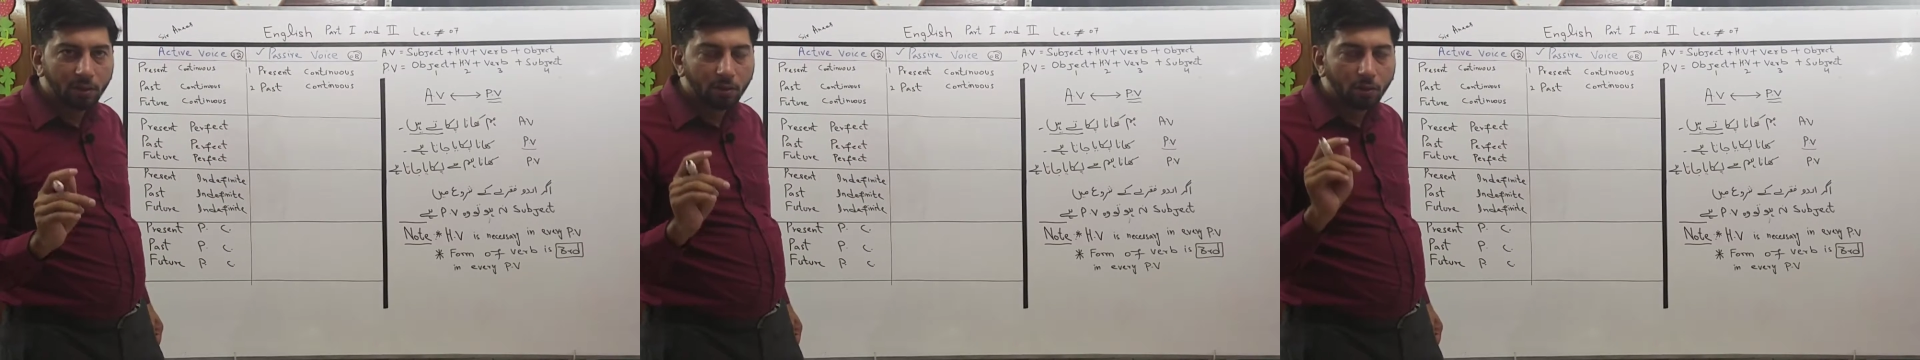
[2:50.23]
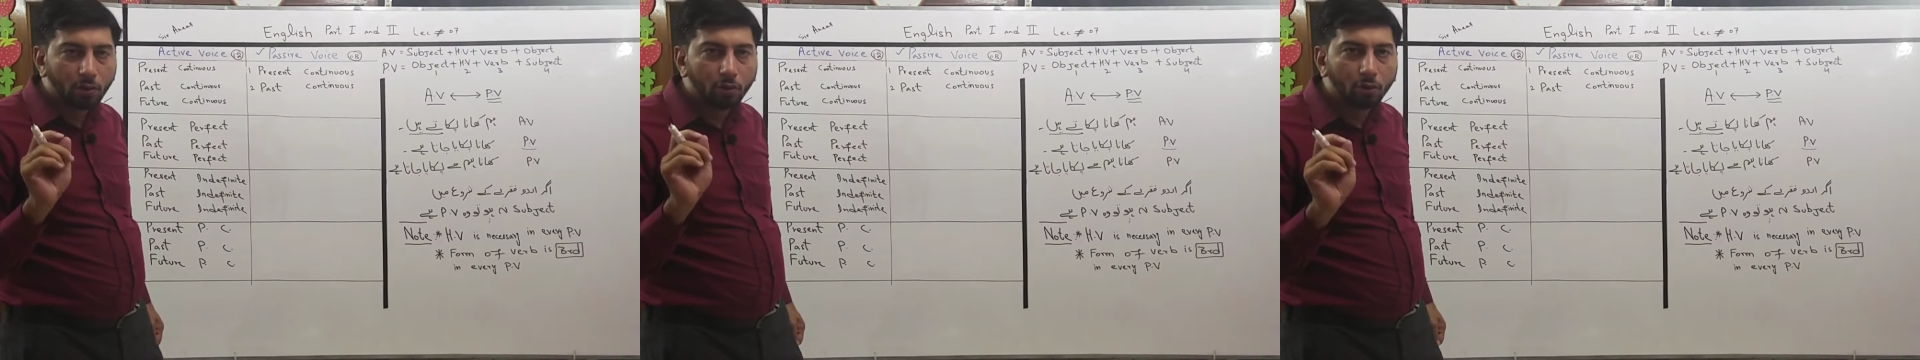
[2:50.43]

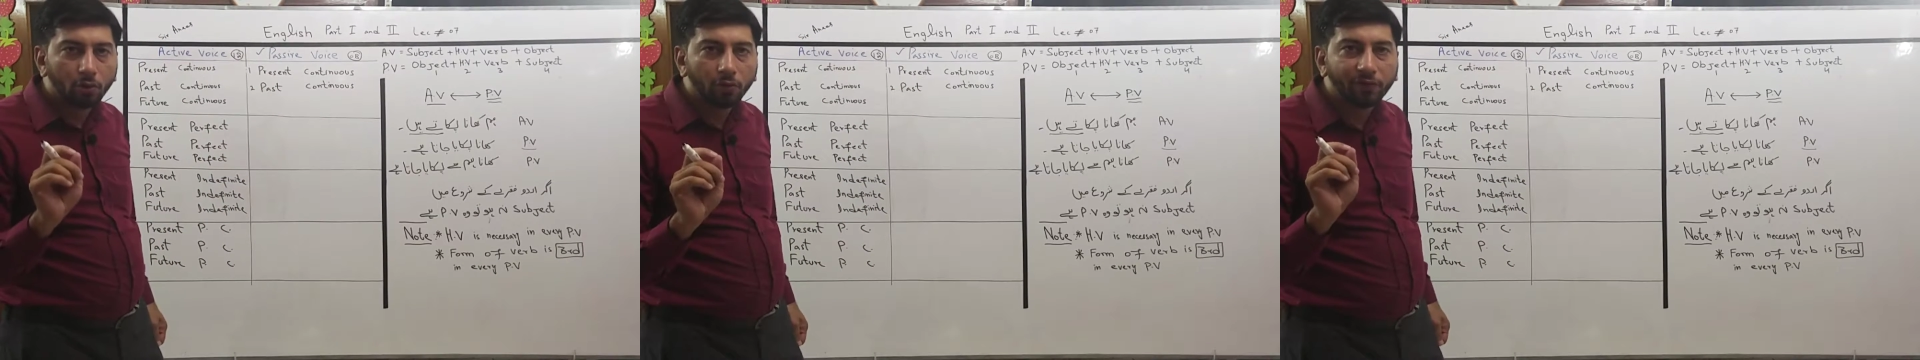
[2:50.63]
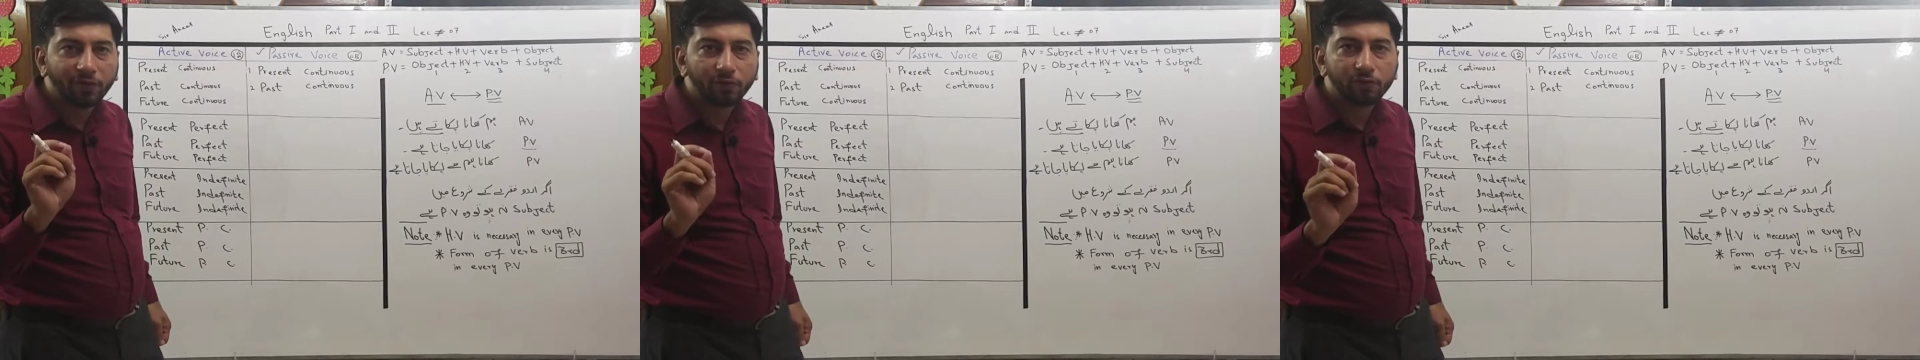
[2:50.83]

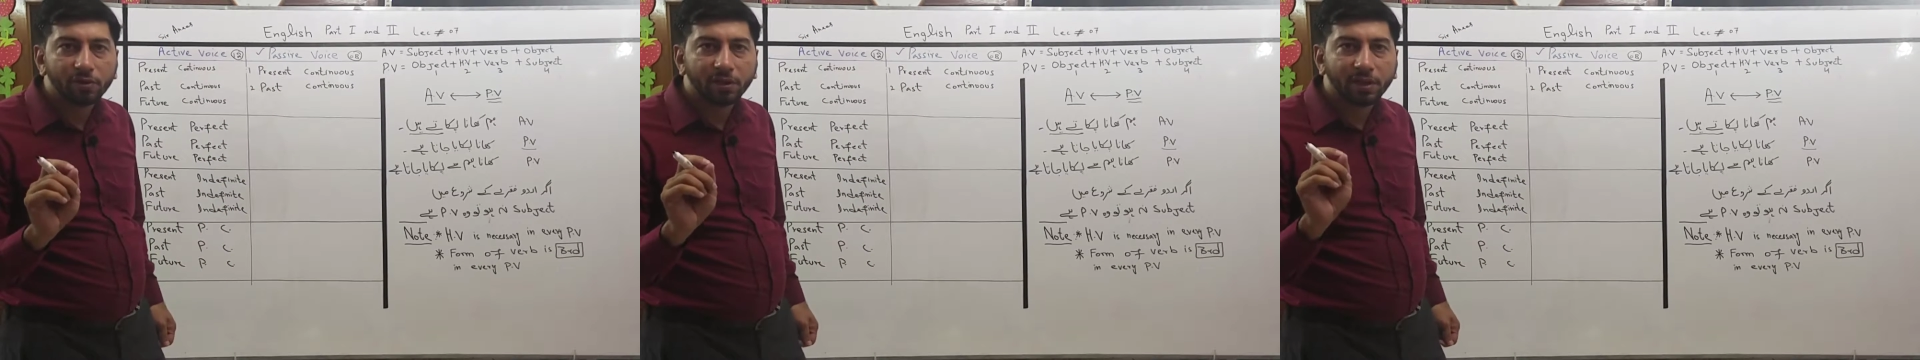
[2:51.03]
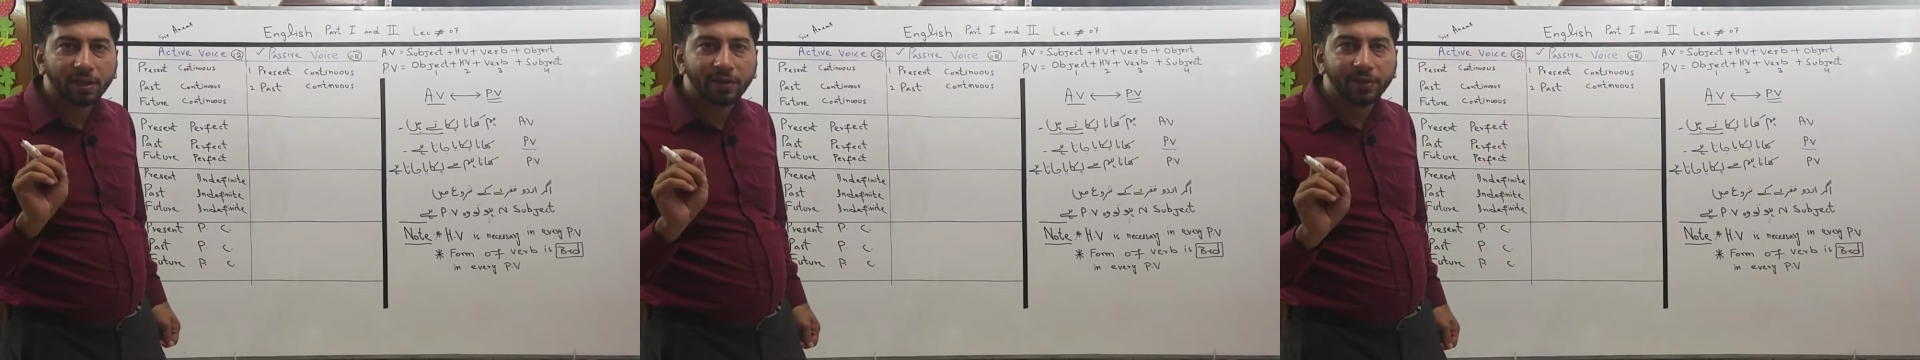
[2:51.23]
no
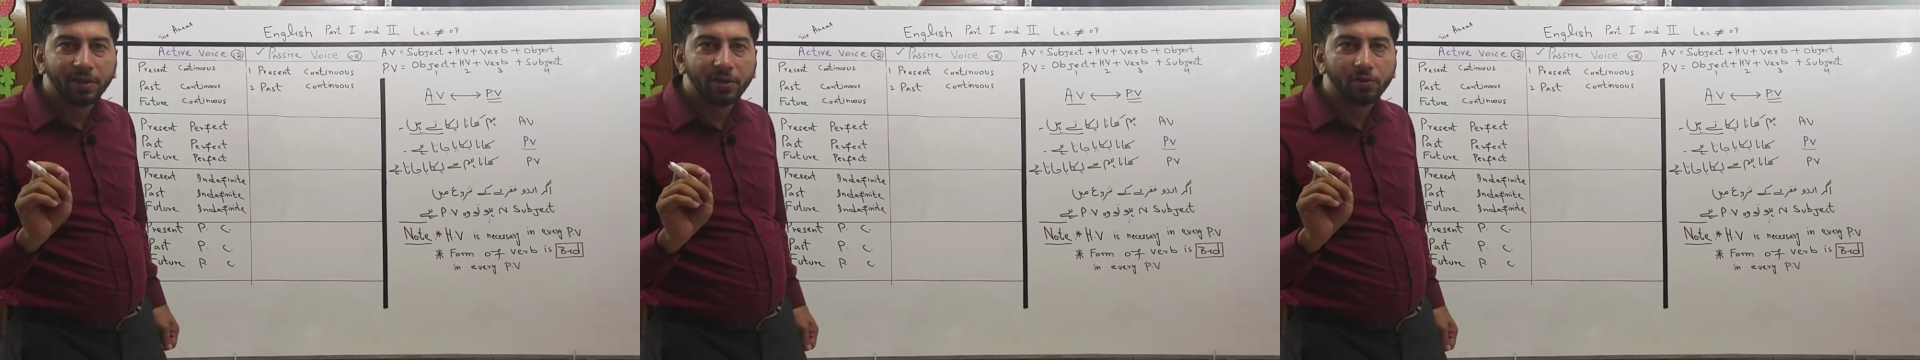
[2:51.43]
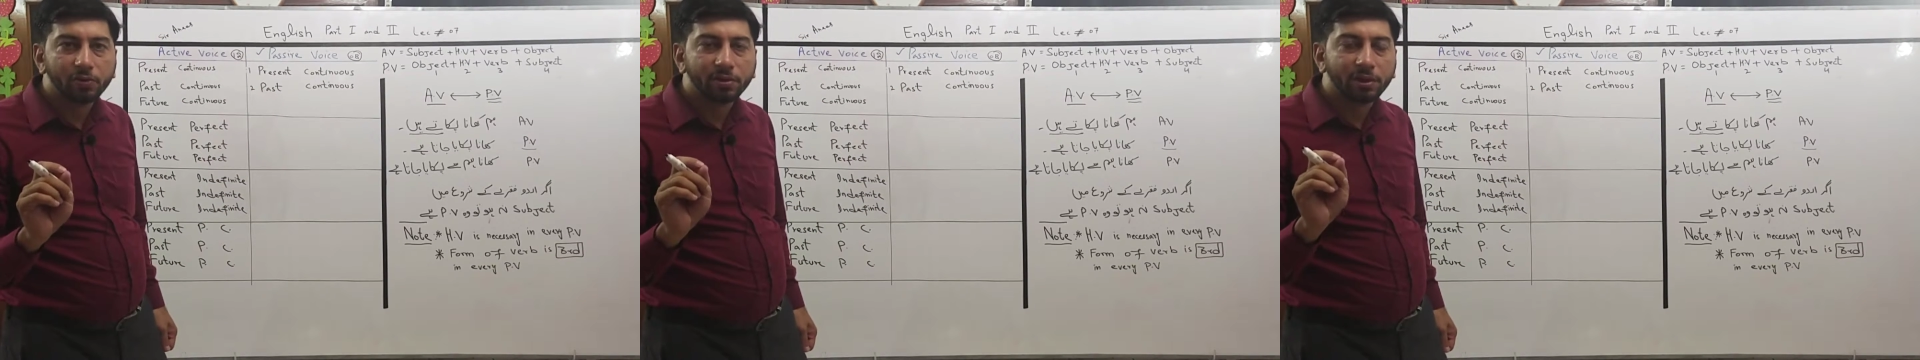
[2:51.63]
future
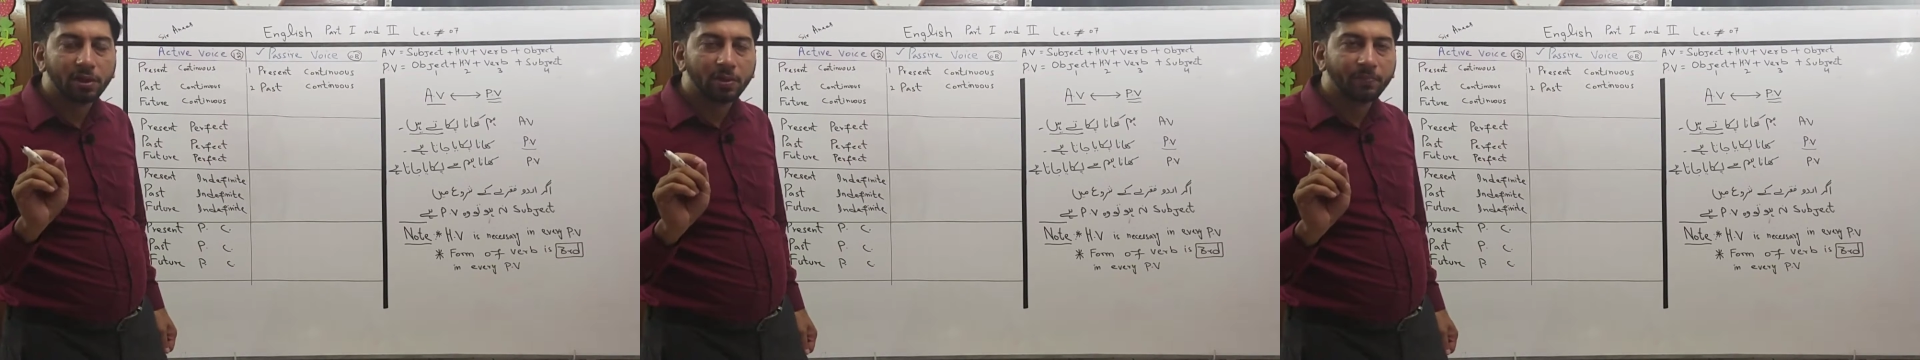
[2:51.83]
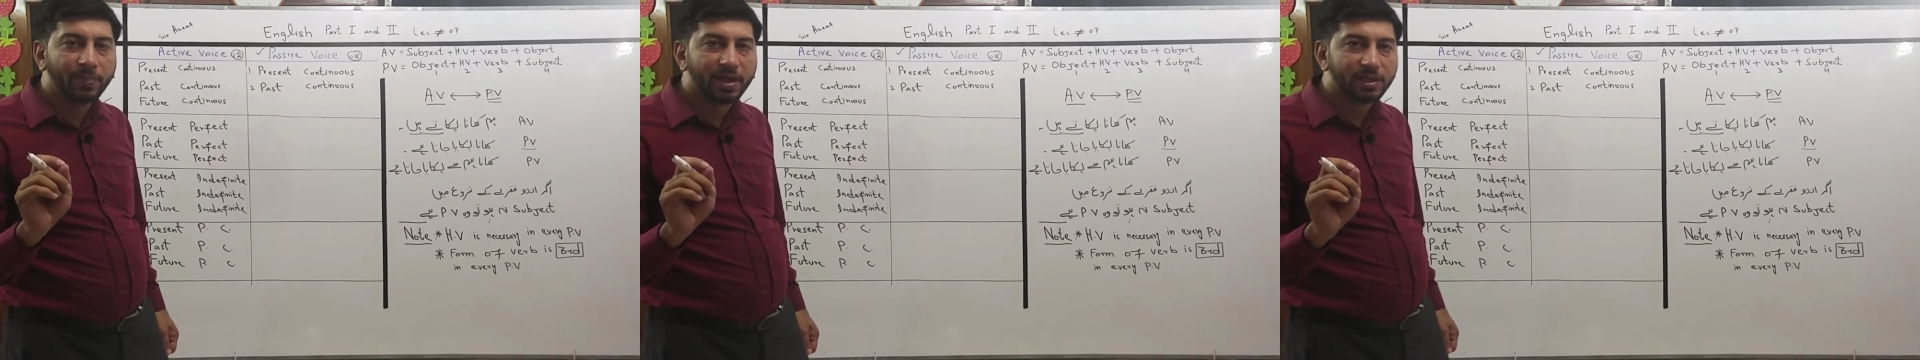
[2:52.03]
continuous
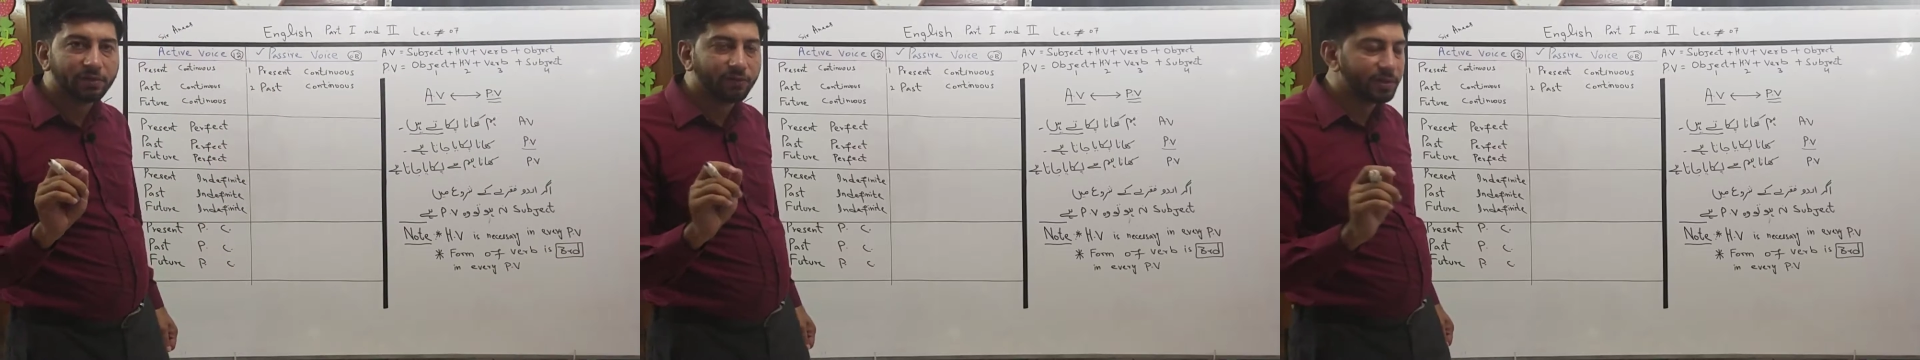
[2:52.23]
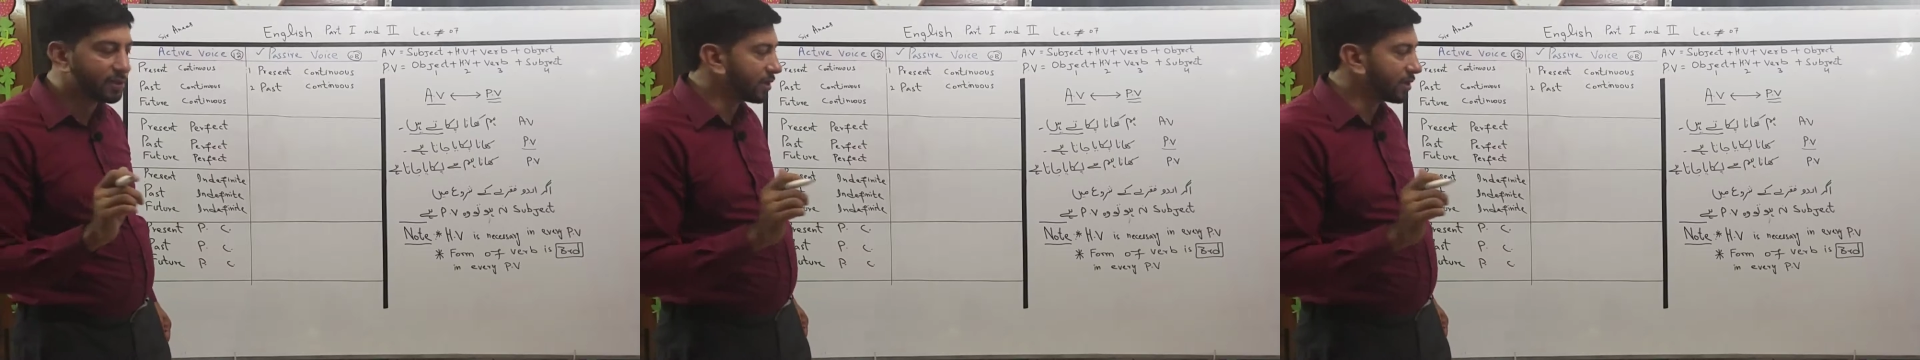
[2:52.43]
in passive voice